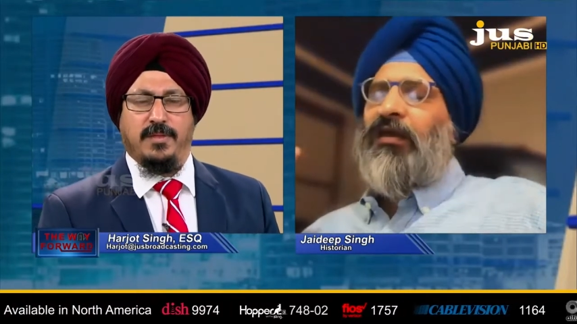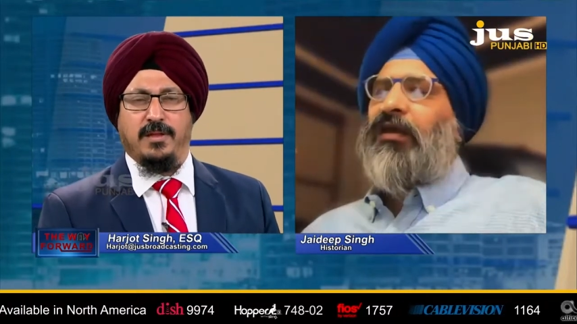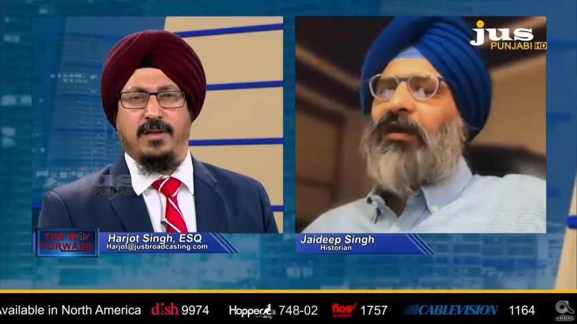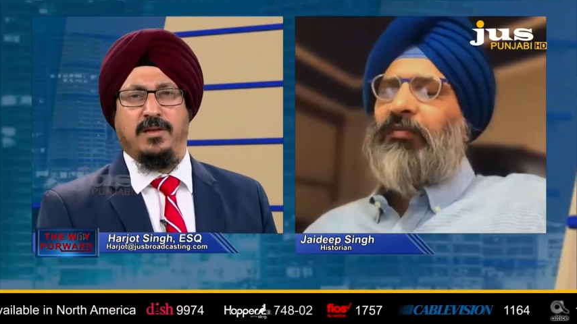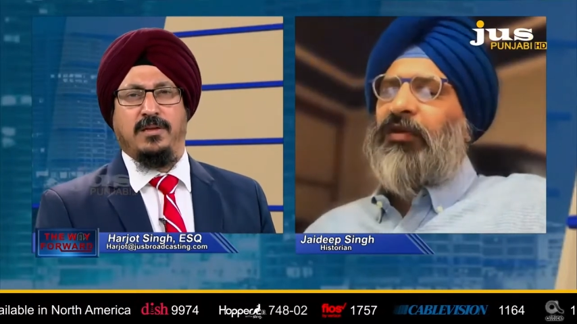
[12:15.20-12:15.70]

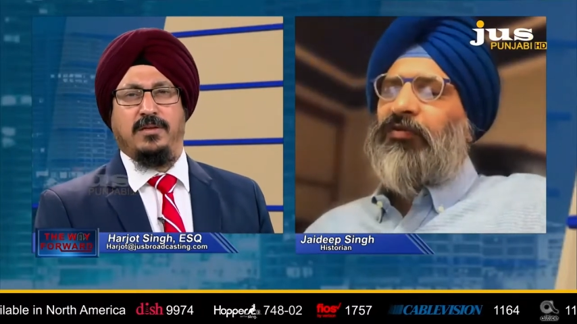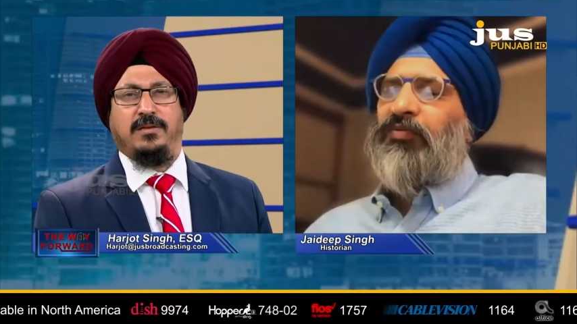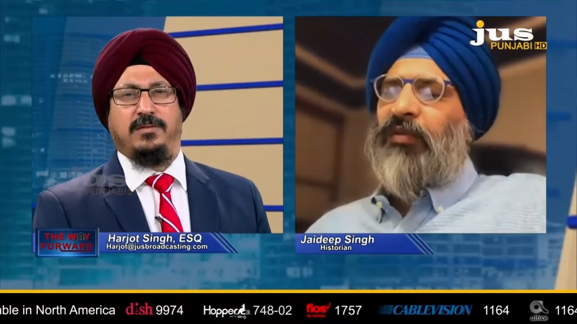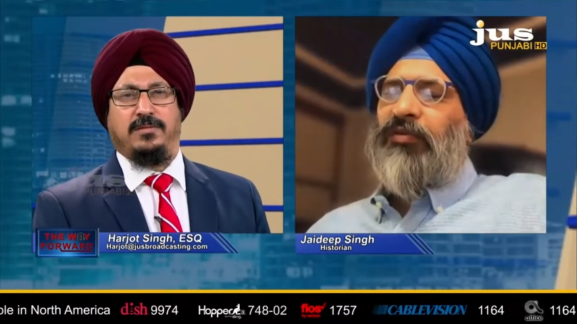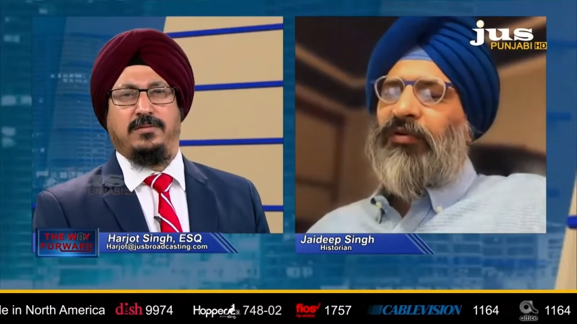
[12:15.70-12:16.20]
Speaker 1: Yeah, I mean,
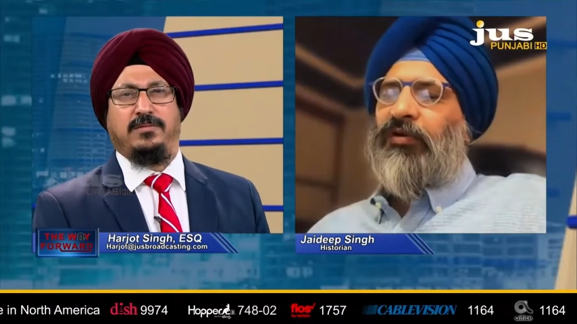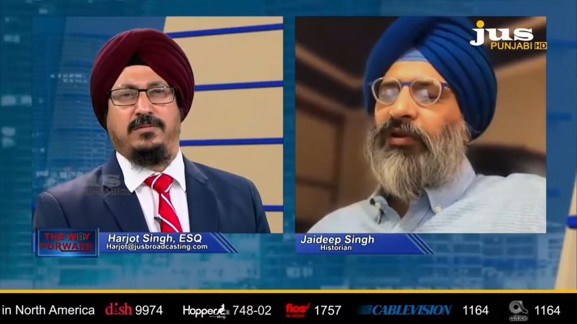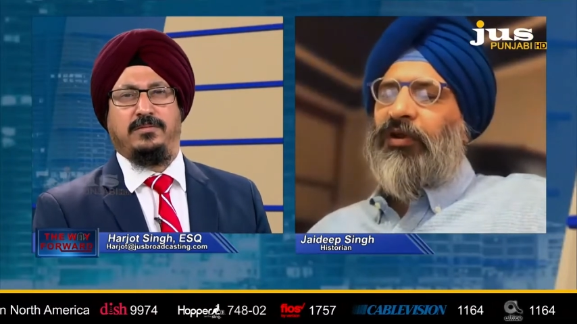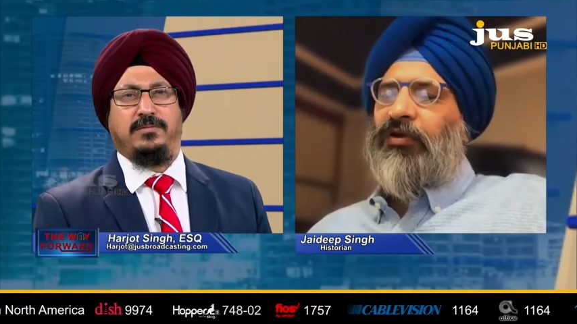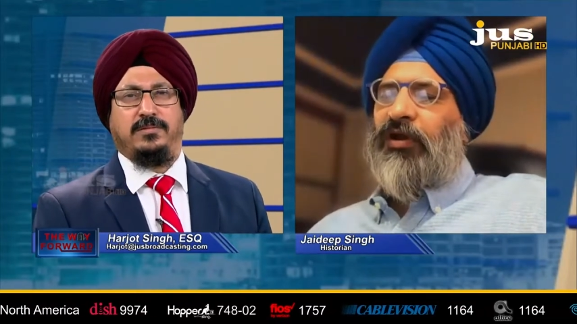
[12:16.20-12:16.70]
remember
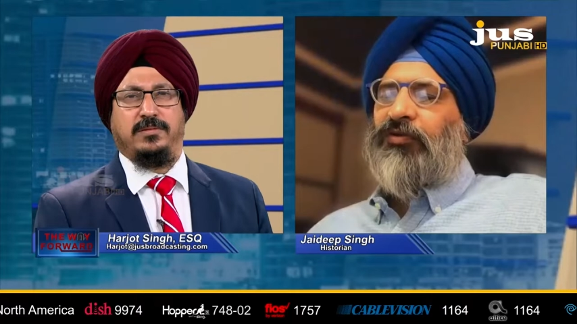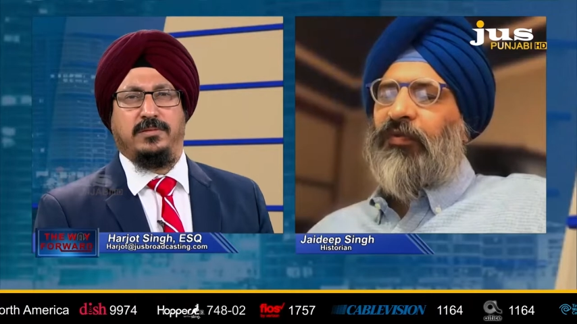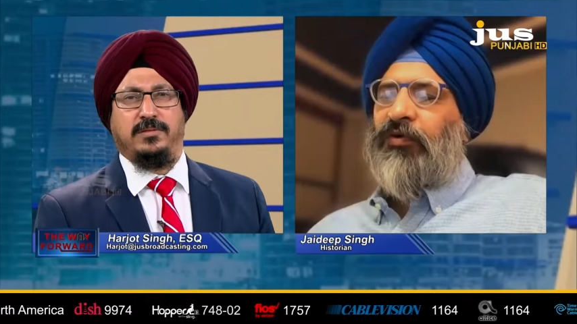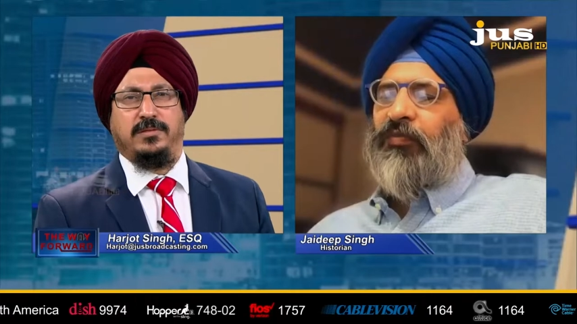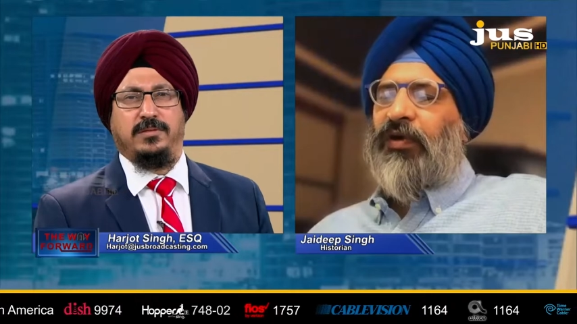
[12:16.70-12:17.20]
earlier I
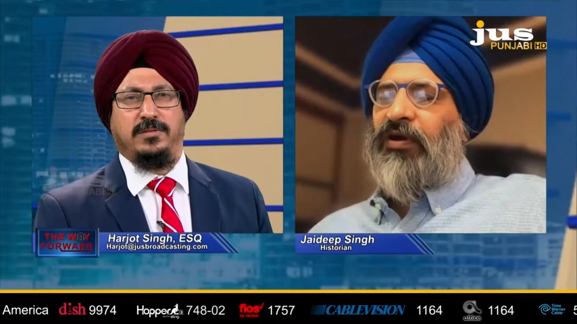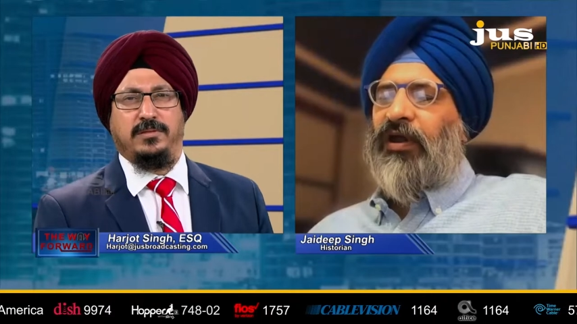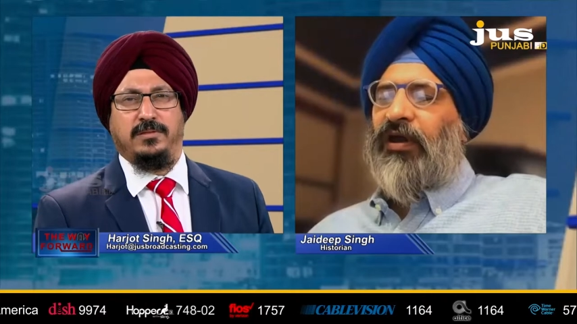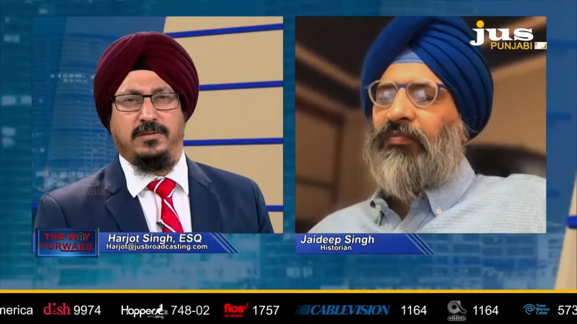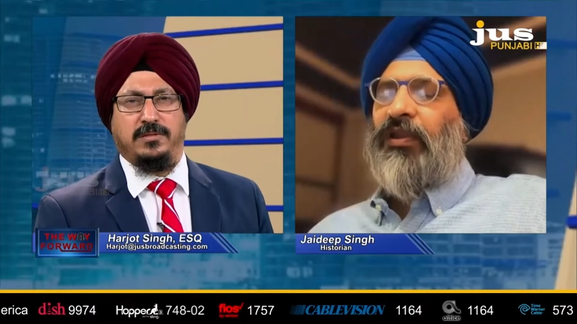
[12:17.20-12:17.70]
spoke about how